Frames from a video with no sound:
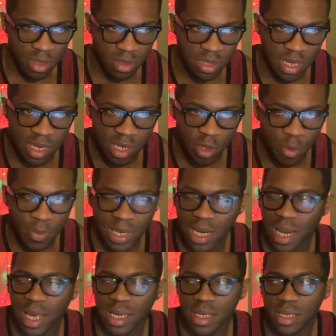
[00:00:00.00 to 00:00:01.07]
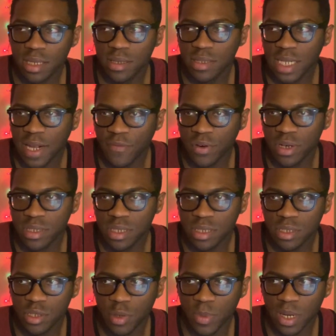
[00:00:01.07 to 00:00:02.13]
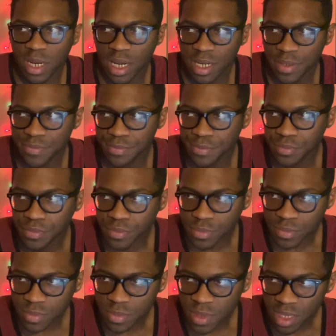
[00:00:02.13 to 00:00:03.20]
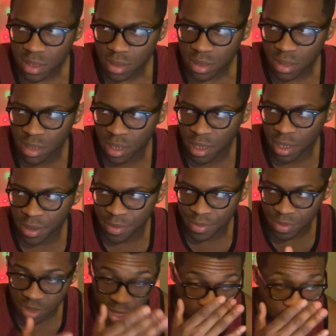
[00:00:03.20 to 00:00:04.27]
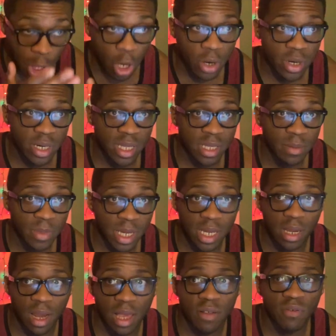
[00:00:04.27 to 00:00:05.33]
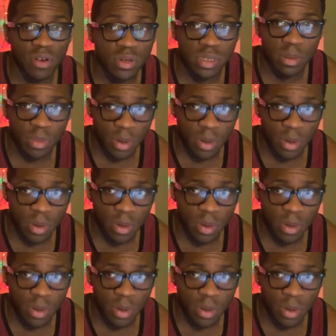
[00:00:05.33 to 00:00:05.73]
that he'll be like, say for instance, he'll be like, um, they're targeting me like Rosa